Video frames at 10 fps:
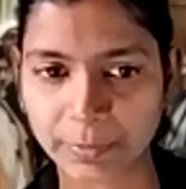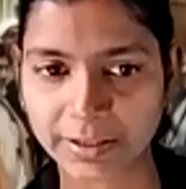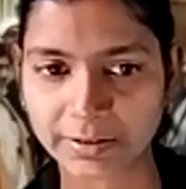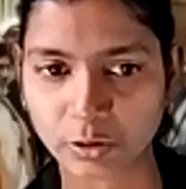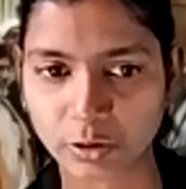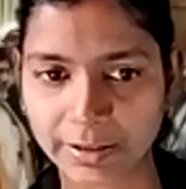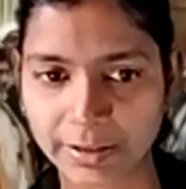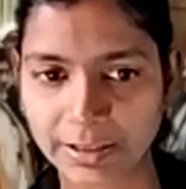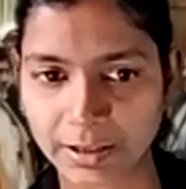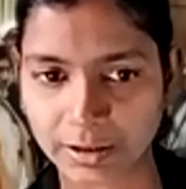see a place called
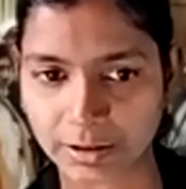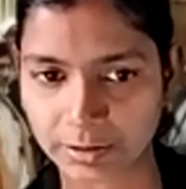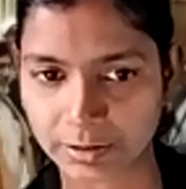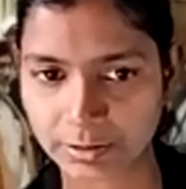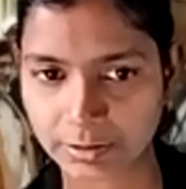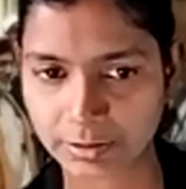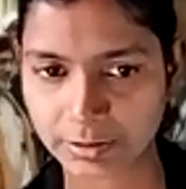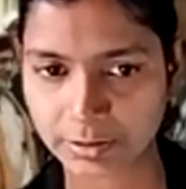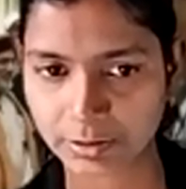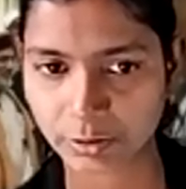Delhi Haat.
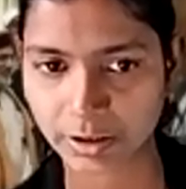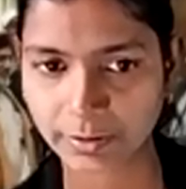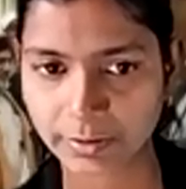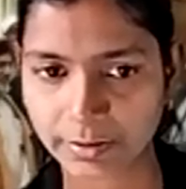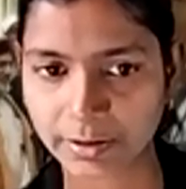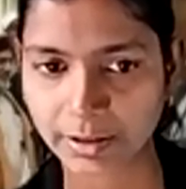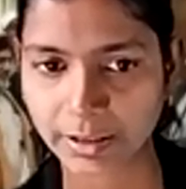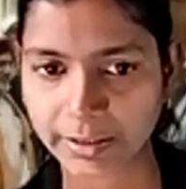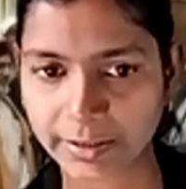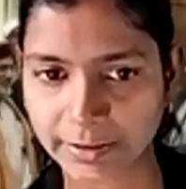Okay,
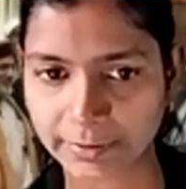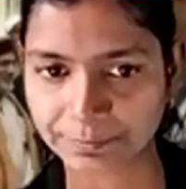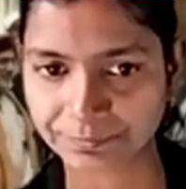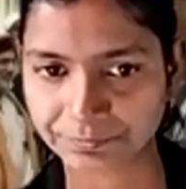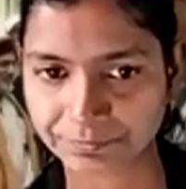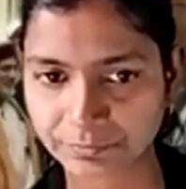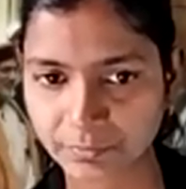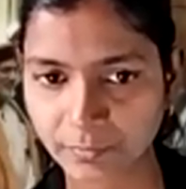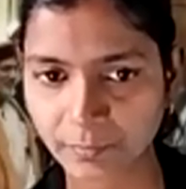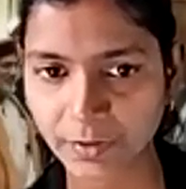near I N U.
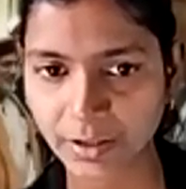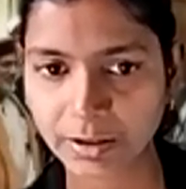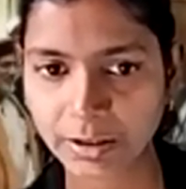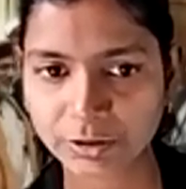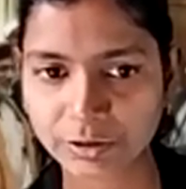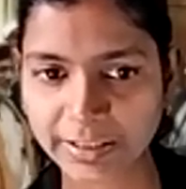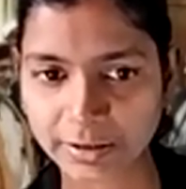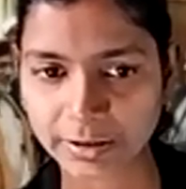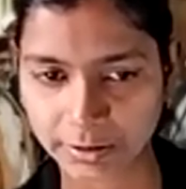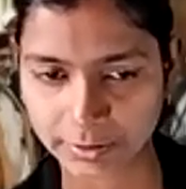
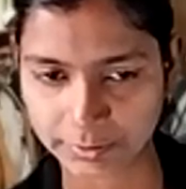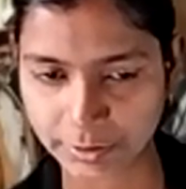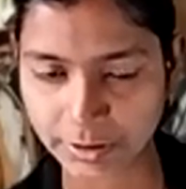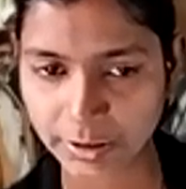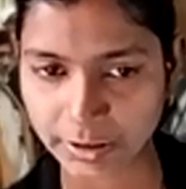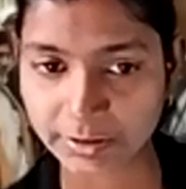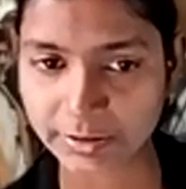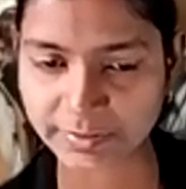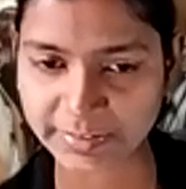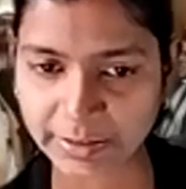Then in
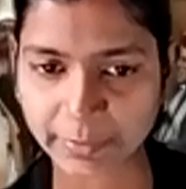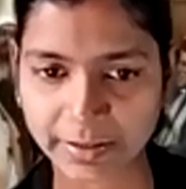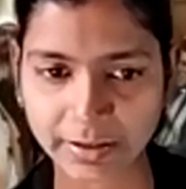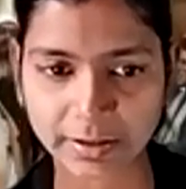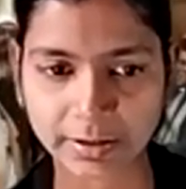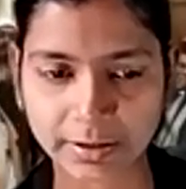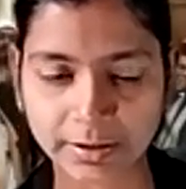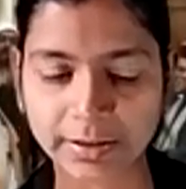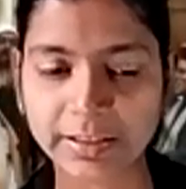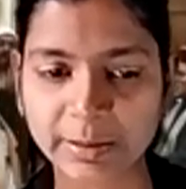the same manner,
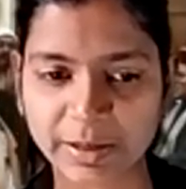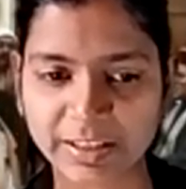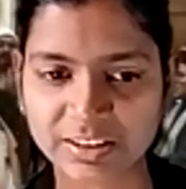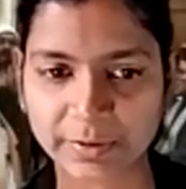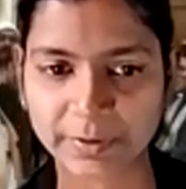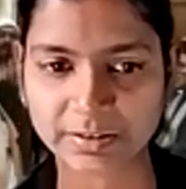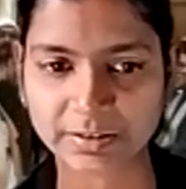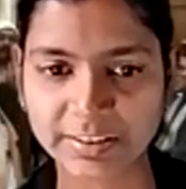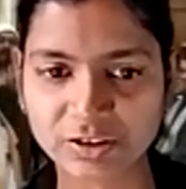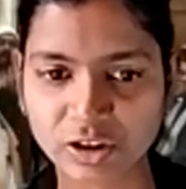uh, in Himachal Pradesh,
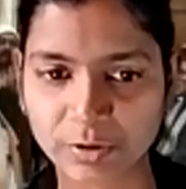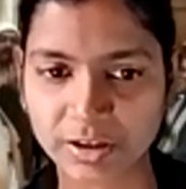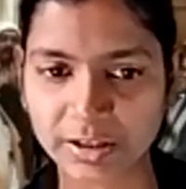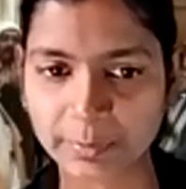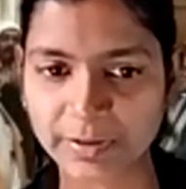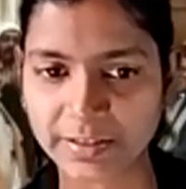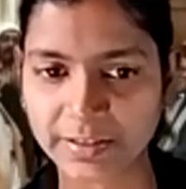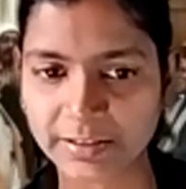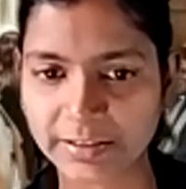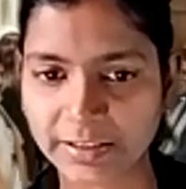this community
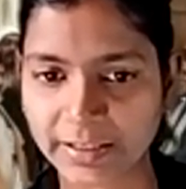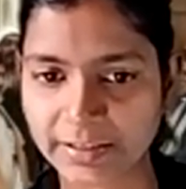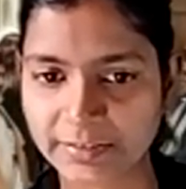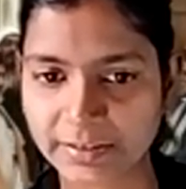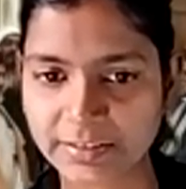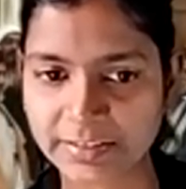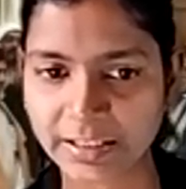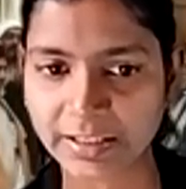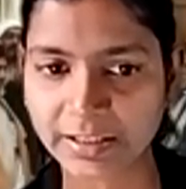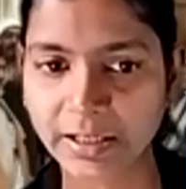basically their tradition is
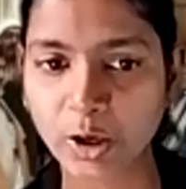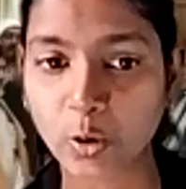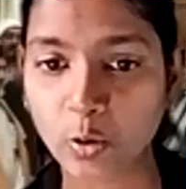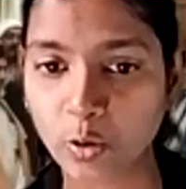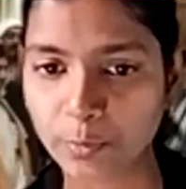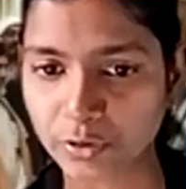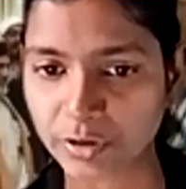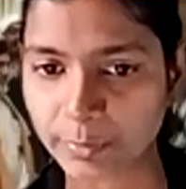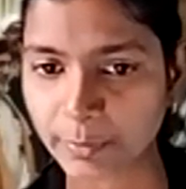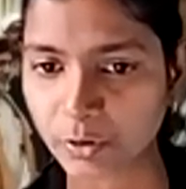selling homegrown.
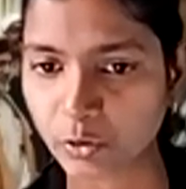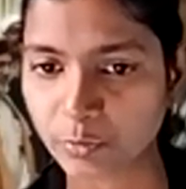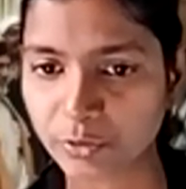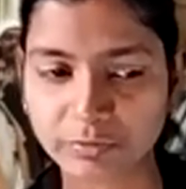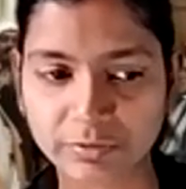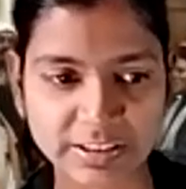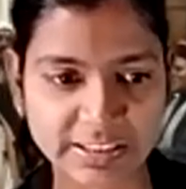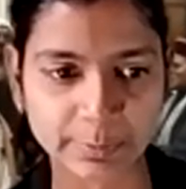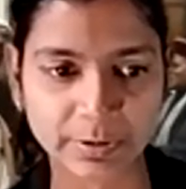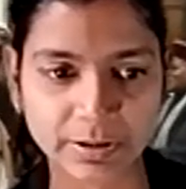Remember, homegrown
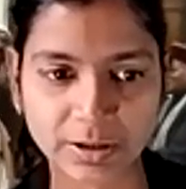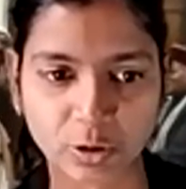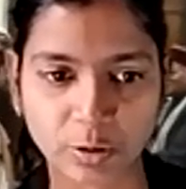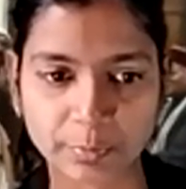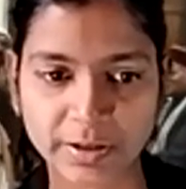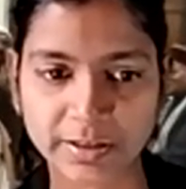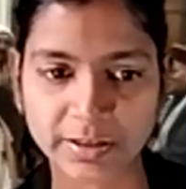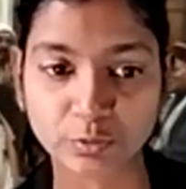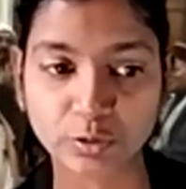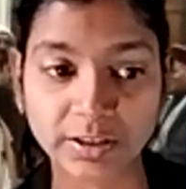vegetable, crop, meat,
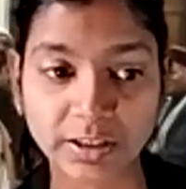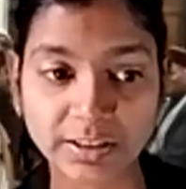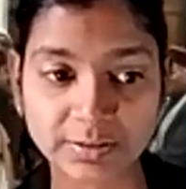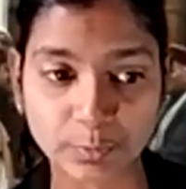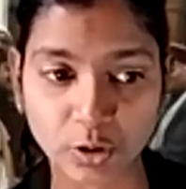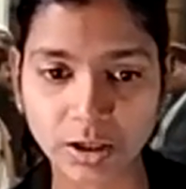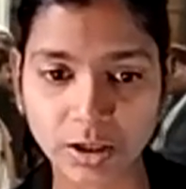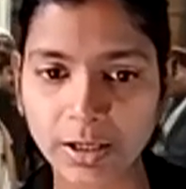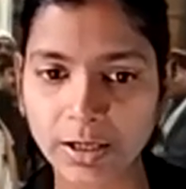and wool in a small